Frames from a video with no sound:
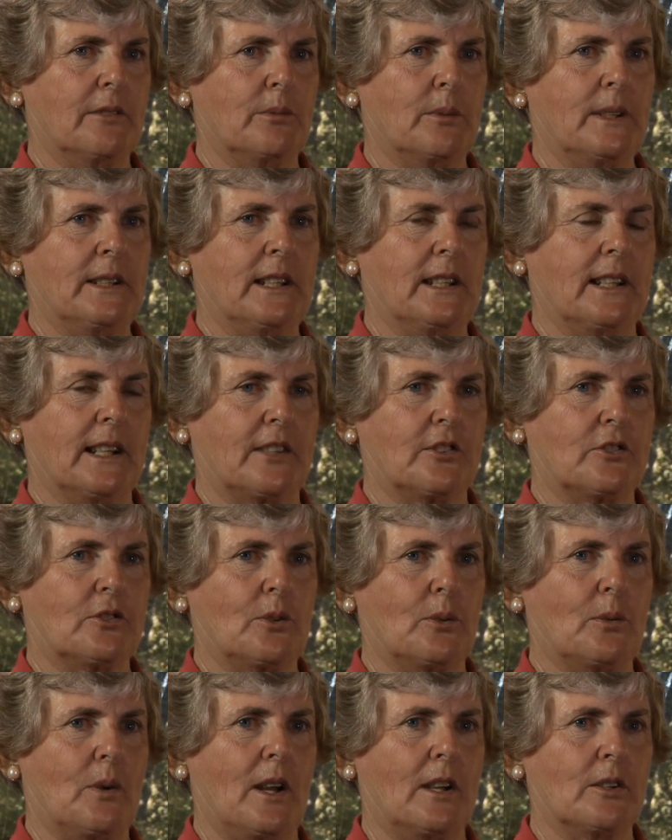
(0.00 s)
if we need
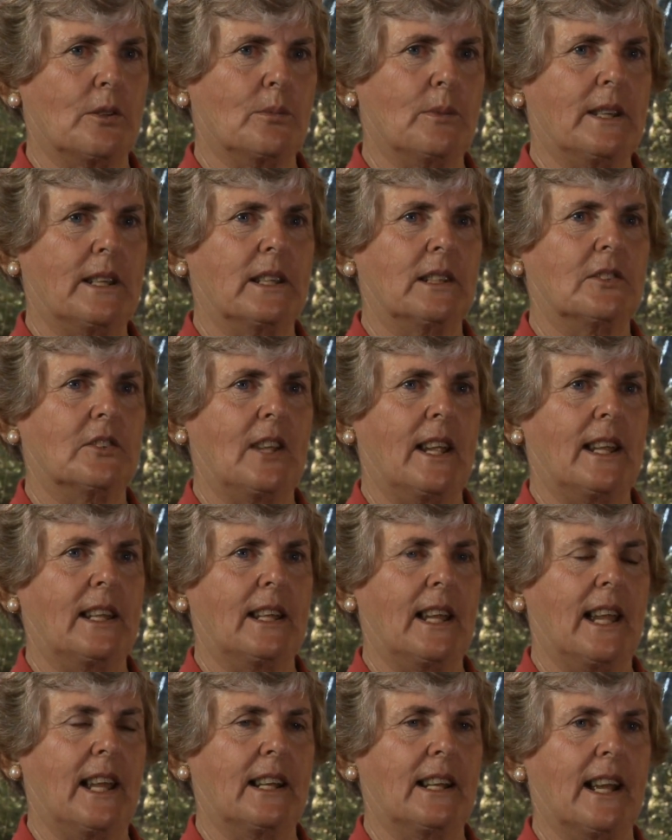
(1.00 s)
extra water, we can
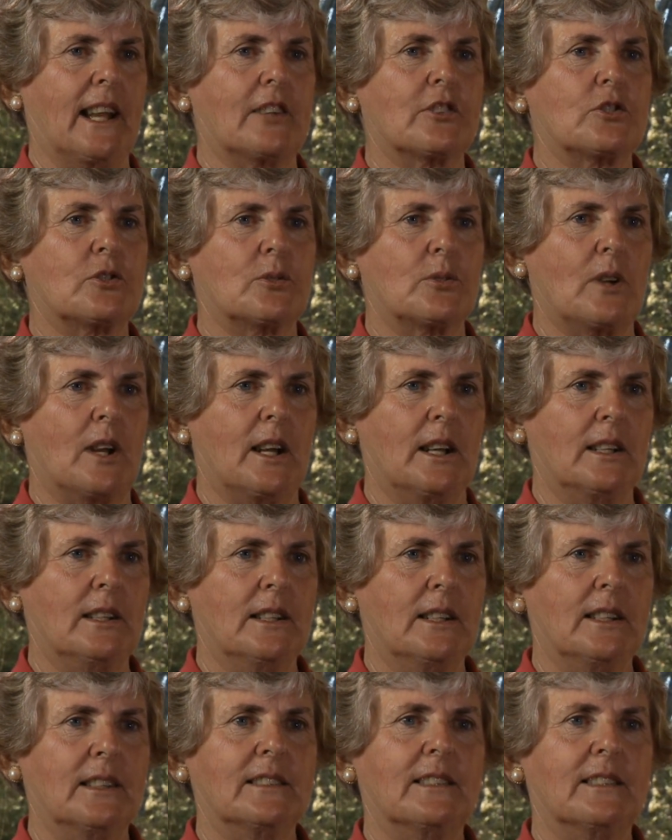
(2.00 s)
take an extra